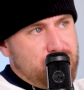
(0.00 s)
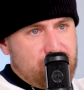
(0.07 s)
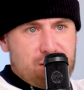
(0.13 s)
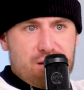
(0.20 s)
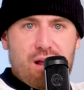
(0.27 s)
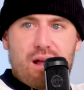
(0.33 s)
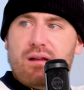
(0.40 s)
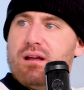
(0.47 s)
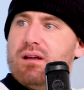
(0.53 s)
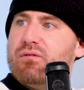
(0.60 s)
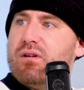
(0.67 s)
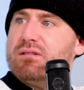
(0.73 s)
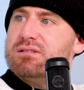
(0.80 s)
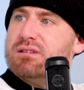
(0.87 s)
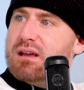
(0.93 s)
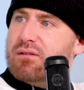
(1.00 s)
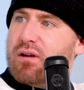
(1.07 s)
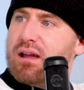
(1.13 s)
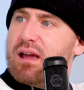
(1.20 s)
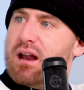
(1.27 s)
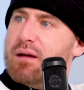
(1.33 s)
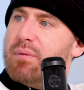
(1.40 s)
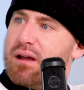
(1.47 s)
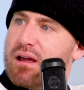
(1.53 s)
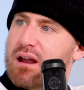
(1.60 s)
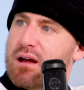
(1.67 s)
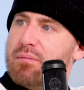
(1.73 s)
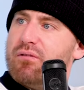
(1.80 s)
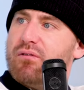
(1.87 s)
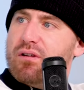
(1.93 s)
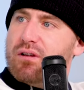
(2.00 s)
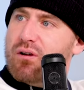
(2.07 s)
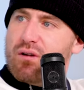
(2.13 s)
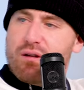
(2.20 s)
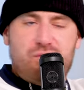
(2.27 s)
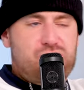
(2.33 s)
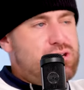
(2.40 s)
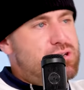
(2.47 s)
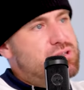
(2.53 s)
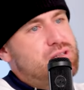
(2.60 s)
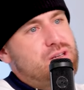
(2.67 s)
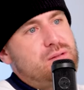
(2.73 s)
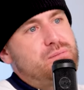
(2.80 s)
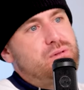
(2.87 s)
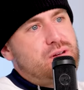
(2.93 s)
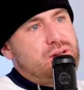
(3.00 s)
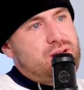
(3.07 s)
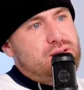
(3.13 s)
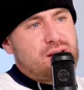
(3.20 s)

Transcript: I'm gonna I, if I sleep if I get up I get up if I don't I'm just gonna sleep